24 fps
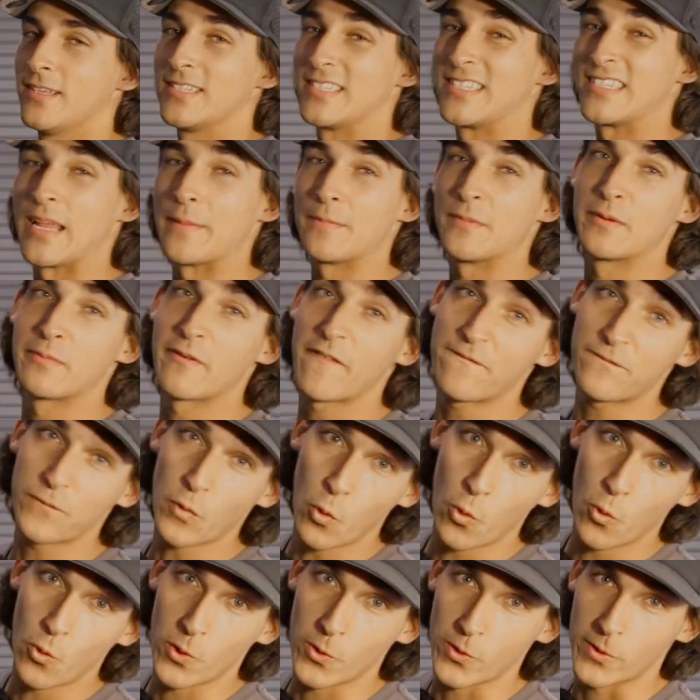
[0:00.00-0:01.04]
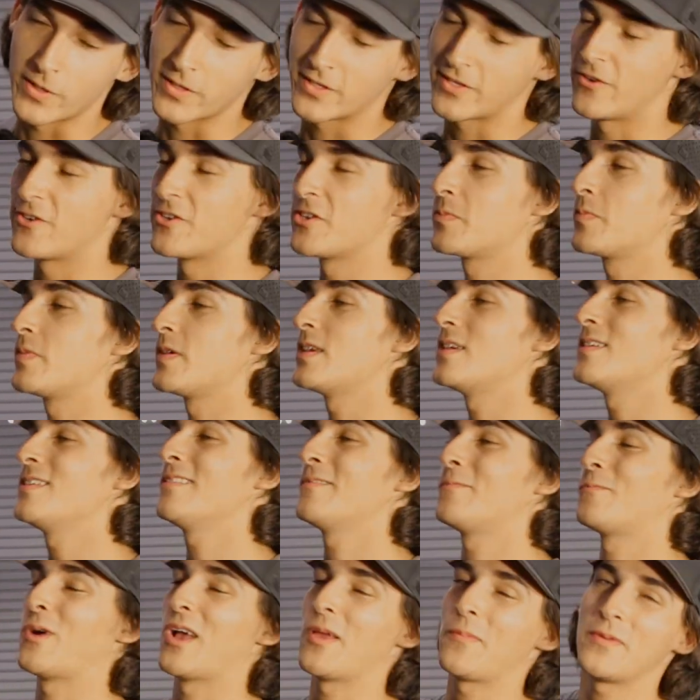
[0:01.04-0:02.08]
Step number 4 is going to be
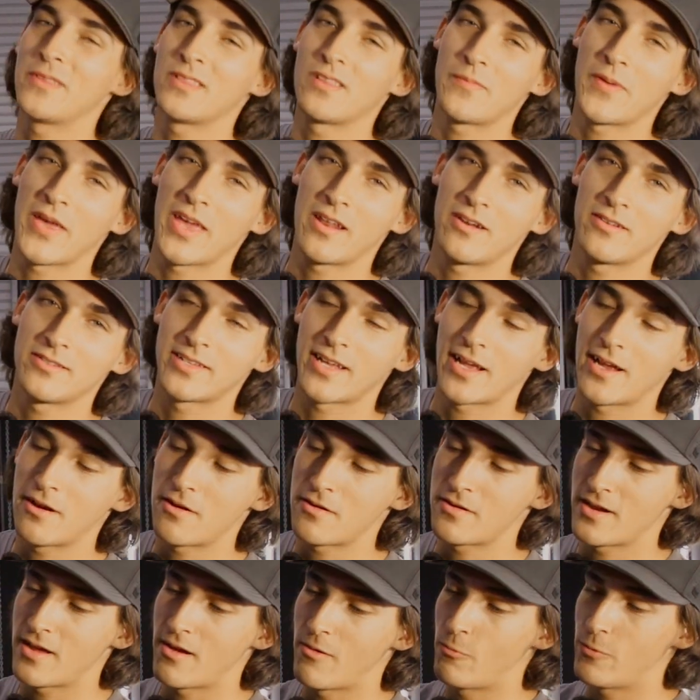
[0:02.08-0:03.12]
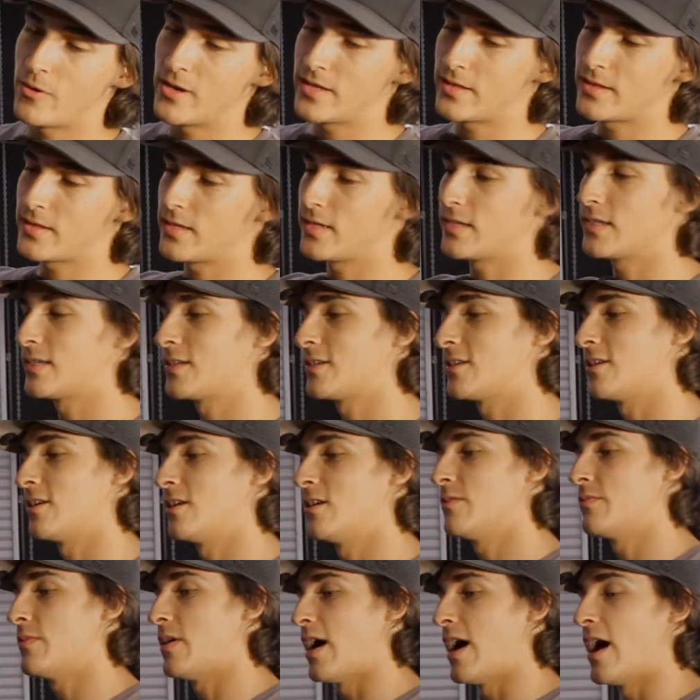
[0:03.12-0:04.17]
wiping the panel down with
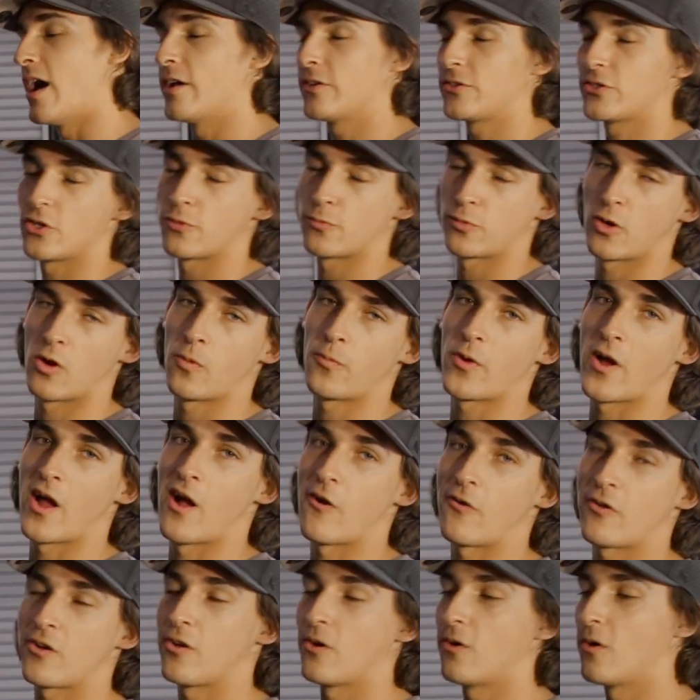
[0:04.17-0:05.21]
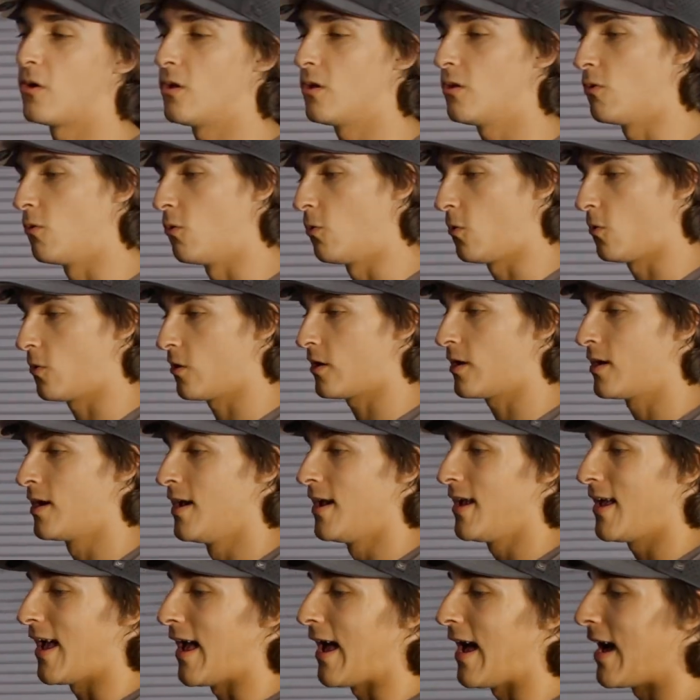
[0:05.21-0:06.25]
some isopropyl alcohol or
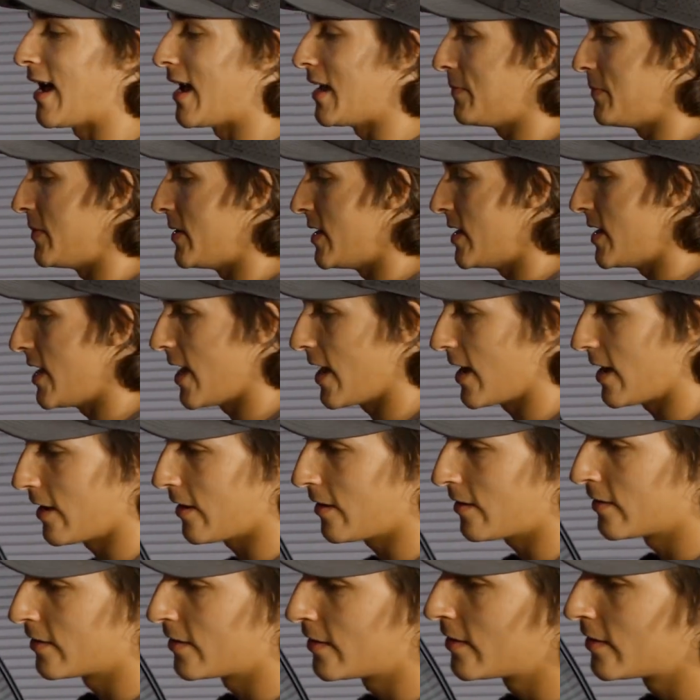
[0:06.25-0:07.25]
IPA.